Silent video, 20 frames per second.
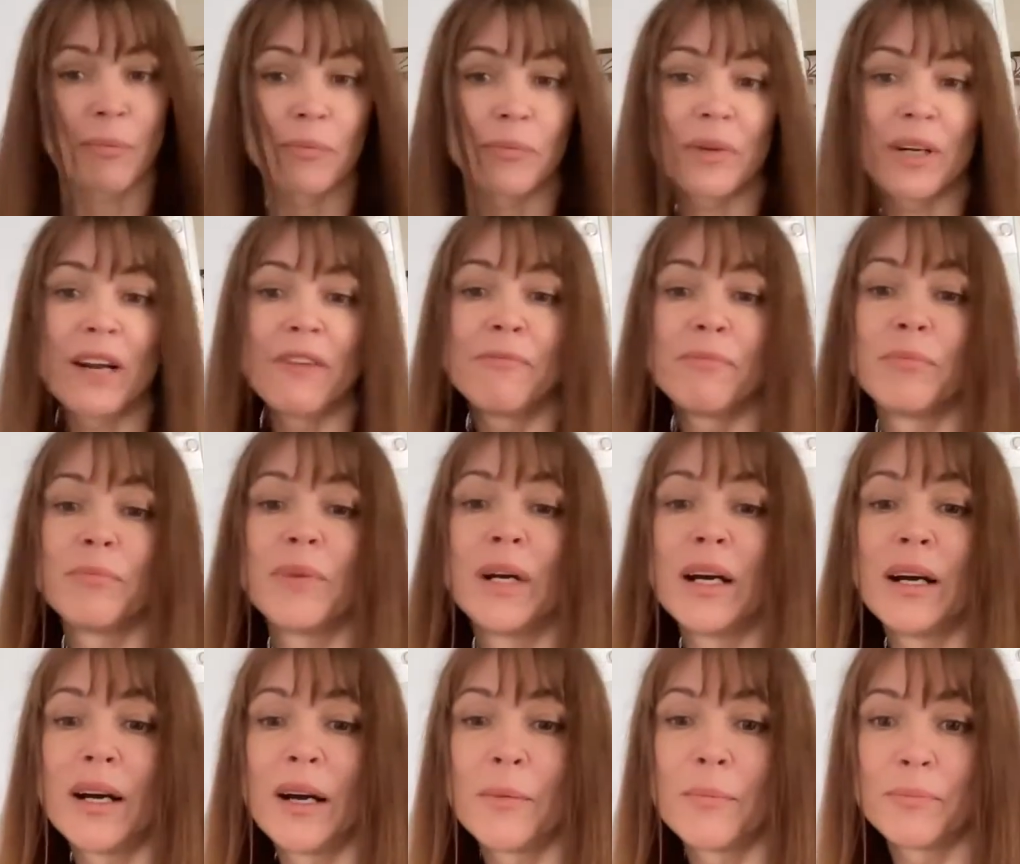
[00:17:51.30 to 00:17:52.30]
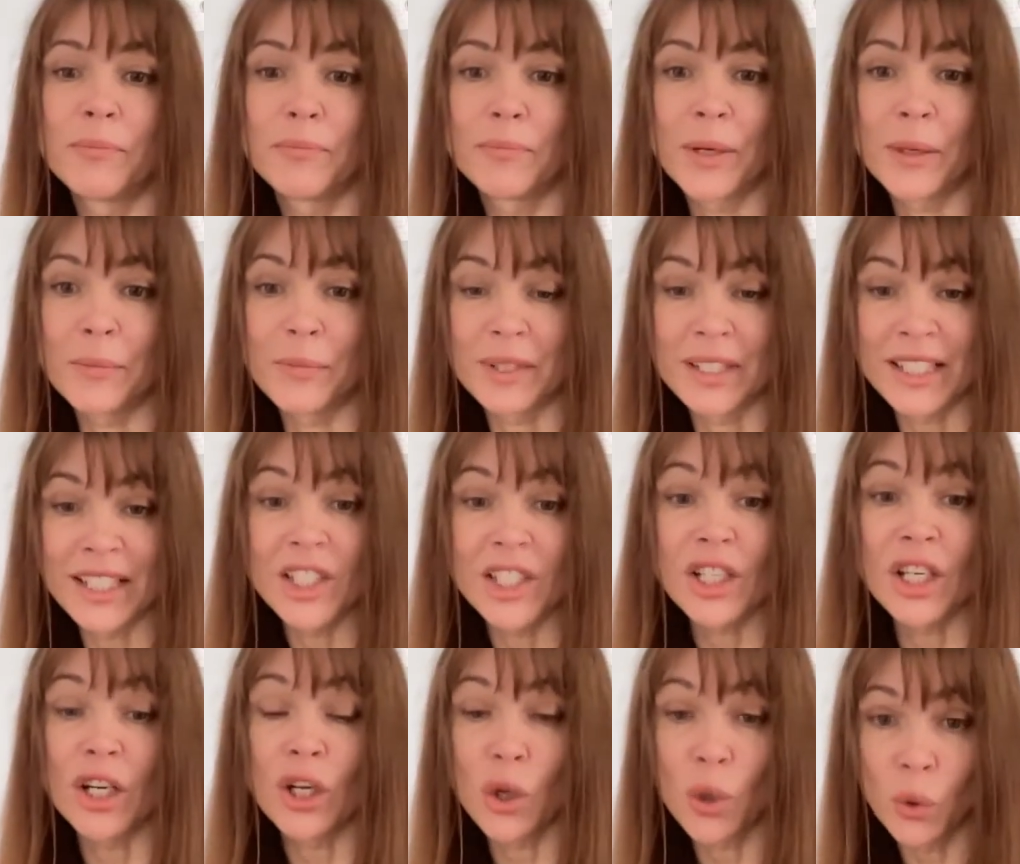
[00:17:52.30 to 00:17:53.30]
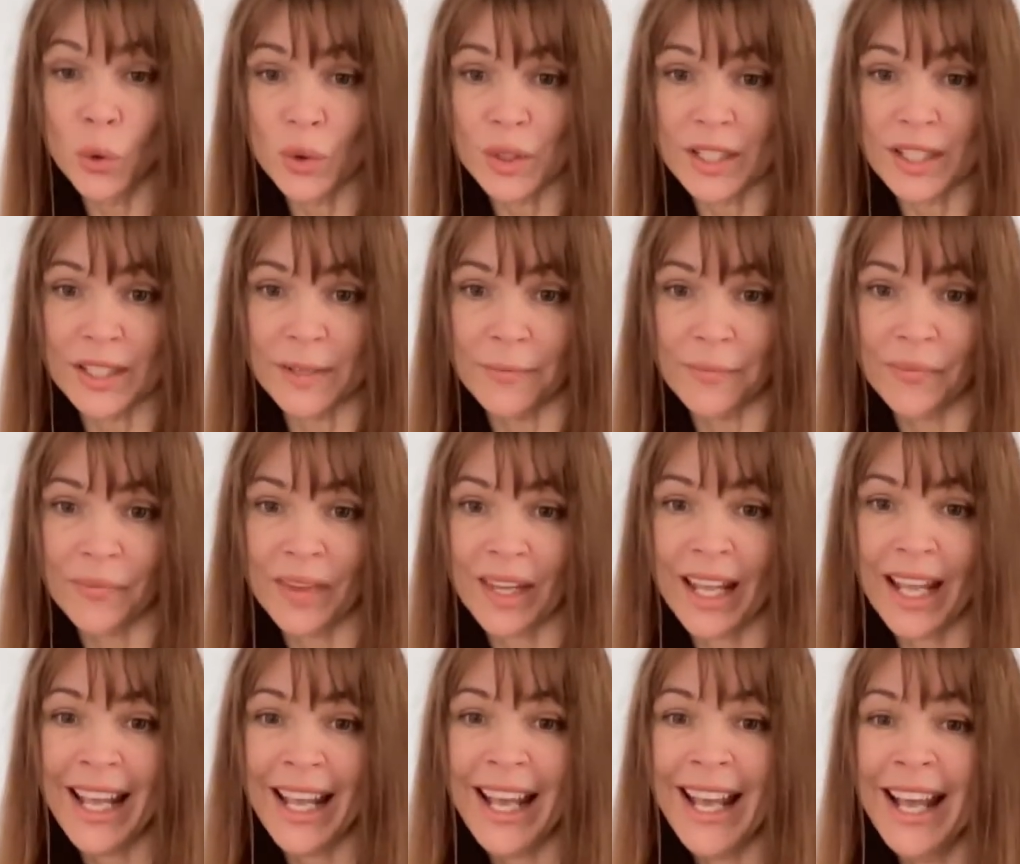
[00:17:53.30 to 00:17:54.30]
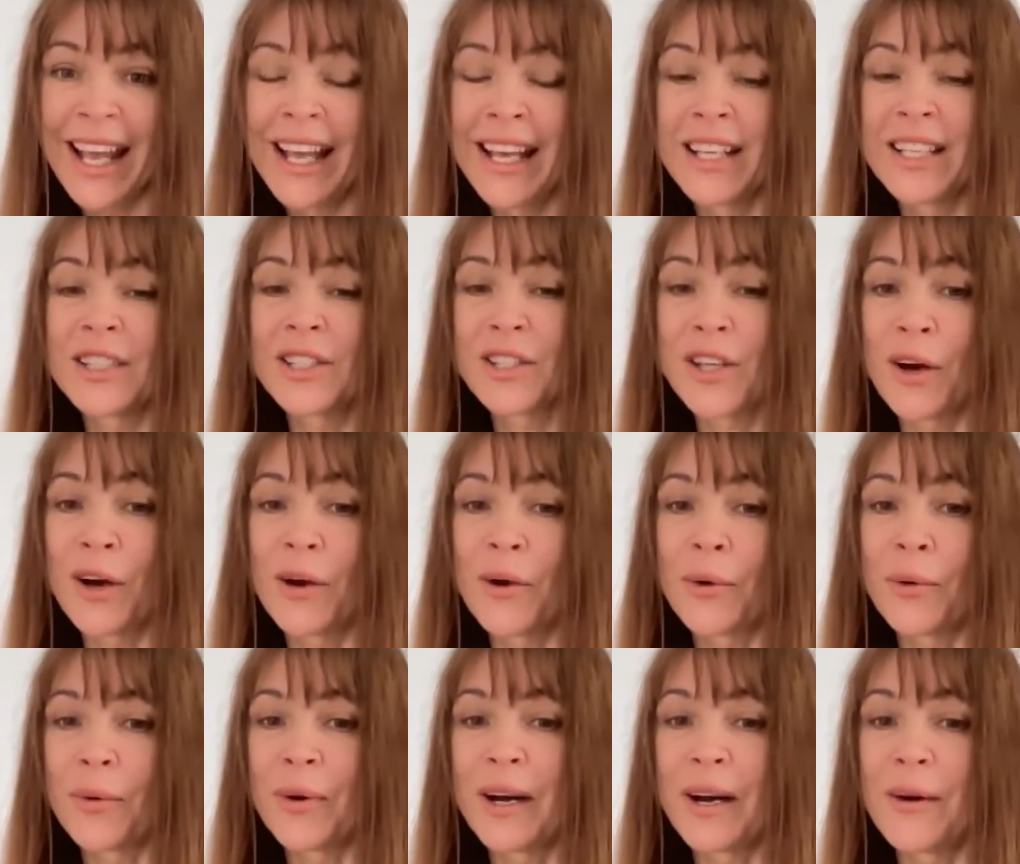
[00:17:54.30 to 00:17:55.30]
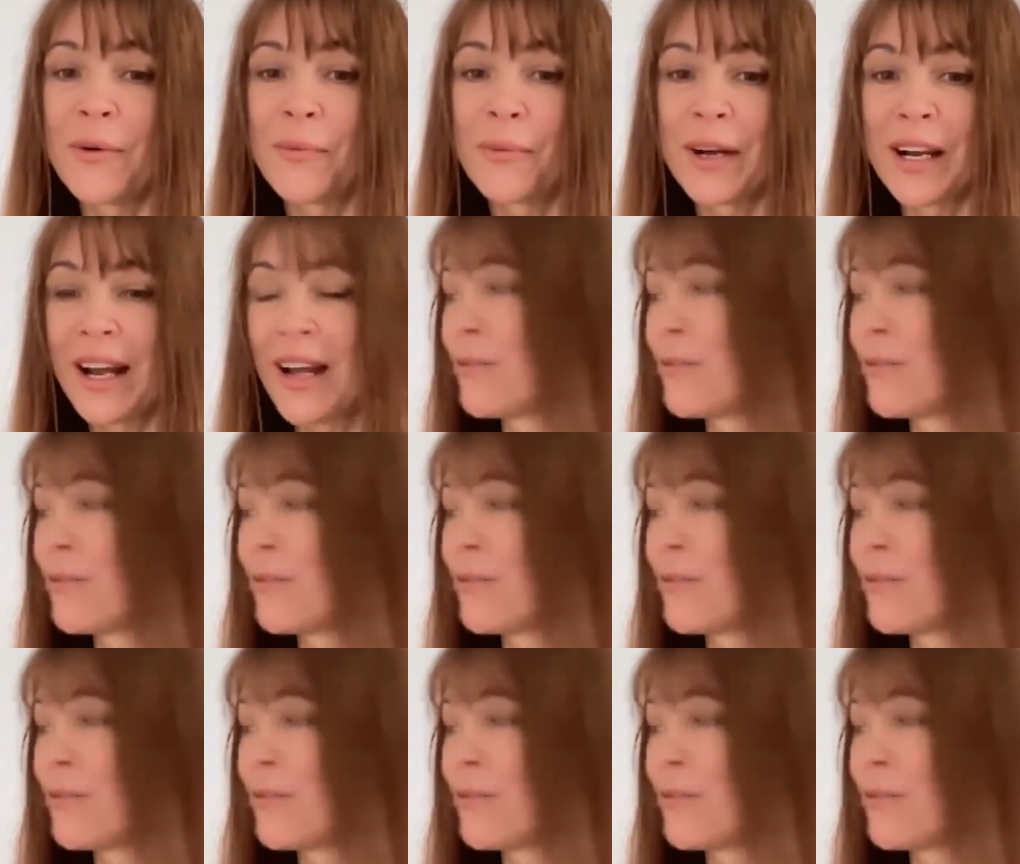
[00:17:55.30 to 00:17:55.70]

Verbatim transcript: a uh, preposition "us." So uh, what